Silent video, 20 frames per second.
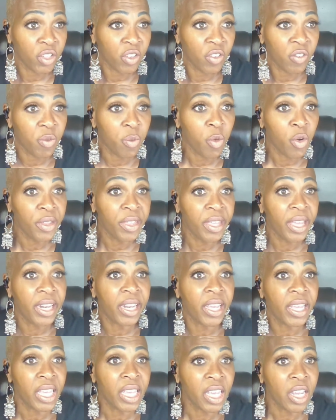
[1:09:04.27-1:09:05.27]
of more than
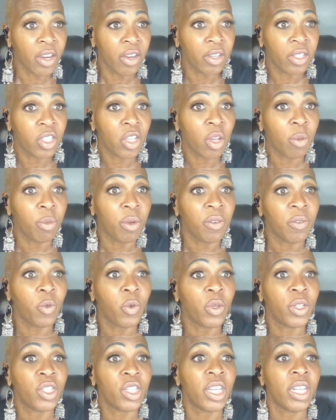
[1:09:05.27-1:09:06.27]
a year, some of
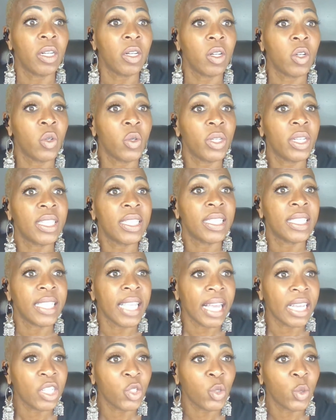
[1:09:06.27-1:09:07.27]
which included
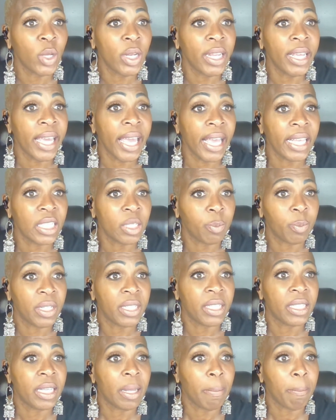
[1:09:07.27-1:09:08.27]
sexually
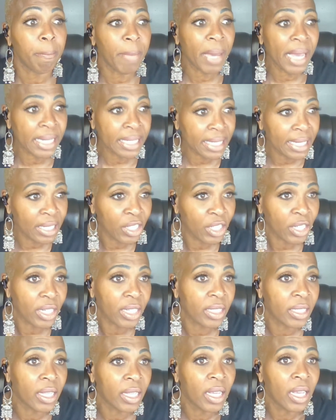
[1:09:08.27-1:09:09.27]
explicit
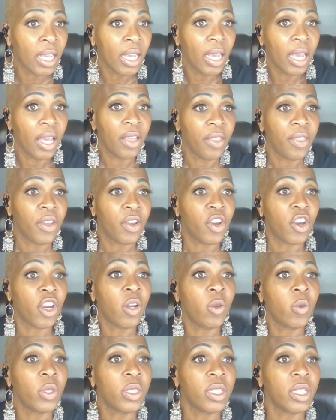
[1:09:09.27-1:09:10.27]
messages. The
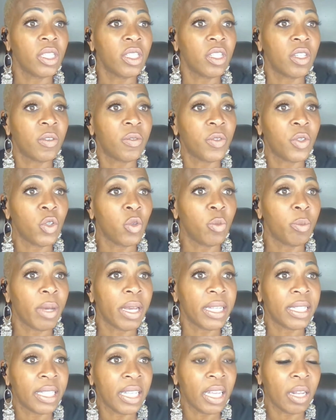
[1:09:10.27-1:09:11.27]
girl was interviewed
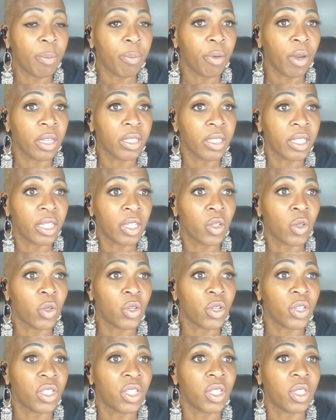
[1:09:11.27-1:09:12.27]
by state
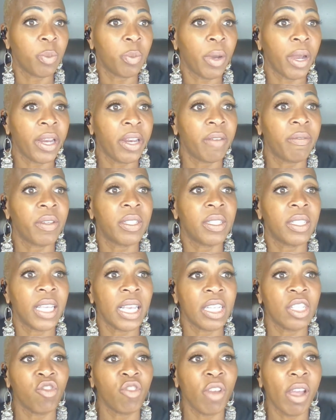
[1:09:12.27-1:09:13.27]
prosecutors as part of a
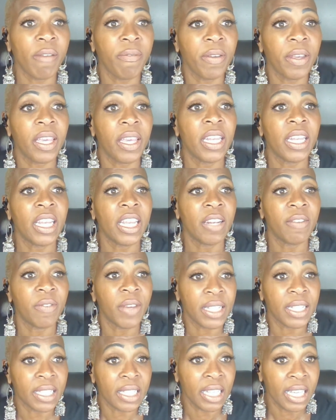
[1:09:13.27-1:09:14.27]
sex trafficking
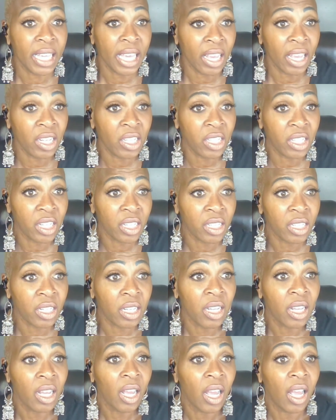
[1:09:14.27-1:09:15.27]
investigation,
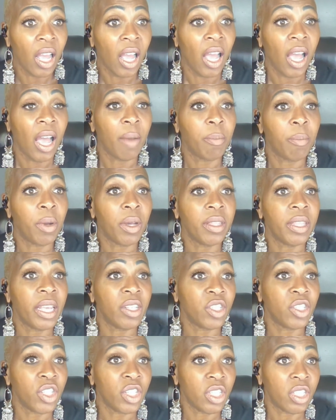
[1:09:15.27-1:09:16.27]
but
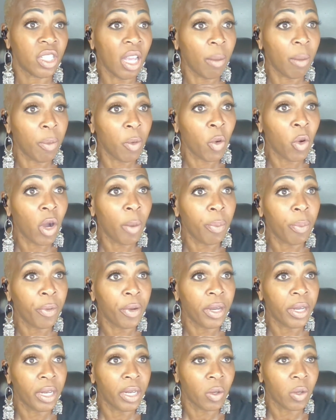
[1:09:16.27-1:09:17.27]
then she stopped
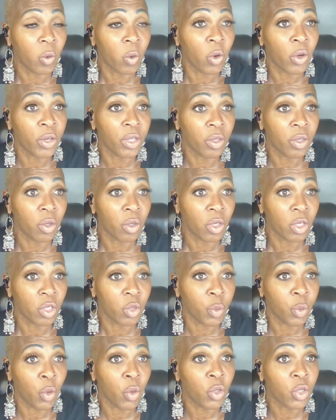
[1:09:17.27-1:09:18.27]
cooperating, according to the
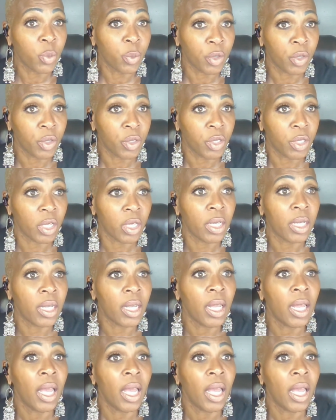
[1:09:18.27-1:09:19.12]
spokesperson.